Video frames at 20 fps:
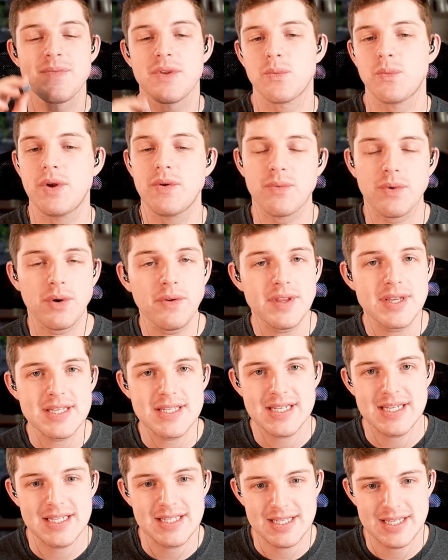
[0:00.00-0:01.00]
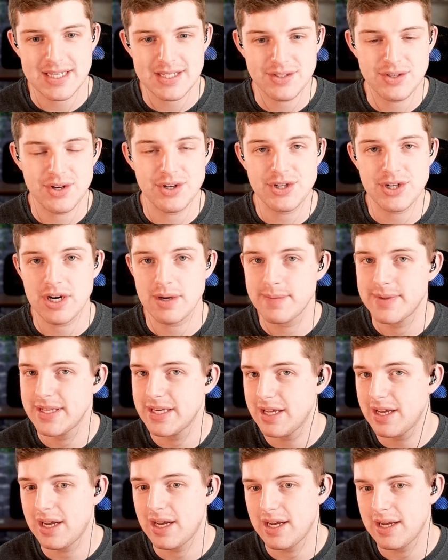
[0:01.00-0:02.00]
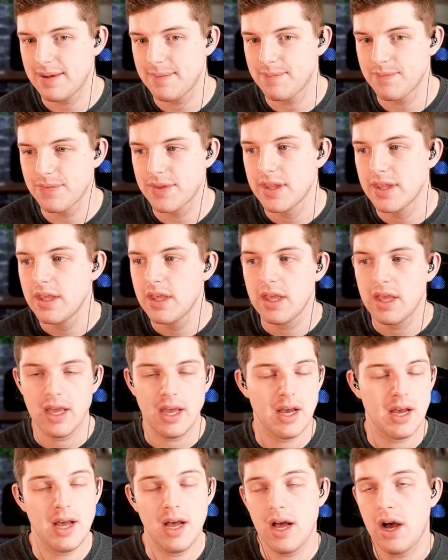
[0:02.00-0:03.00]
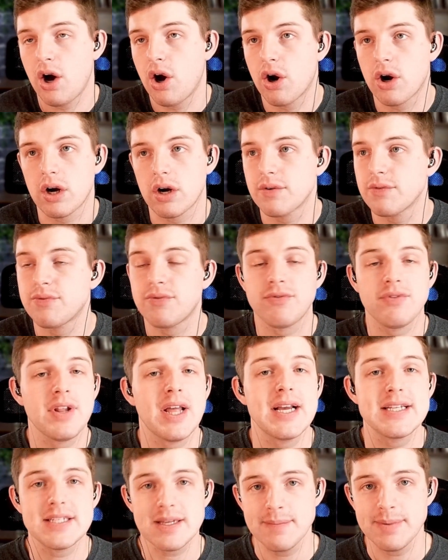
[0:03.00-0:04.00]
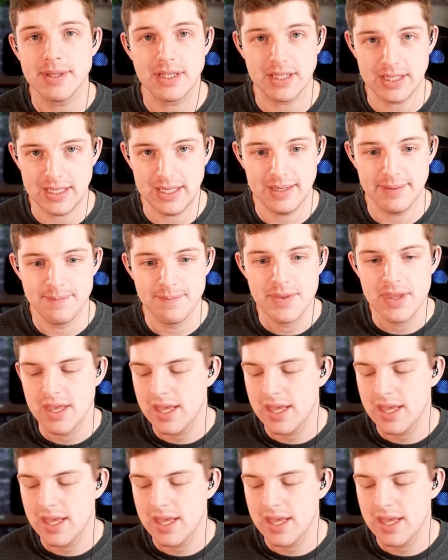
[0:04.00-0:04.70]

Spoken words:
We roll this d6 to determine our flight ability.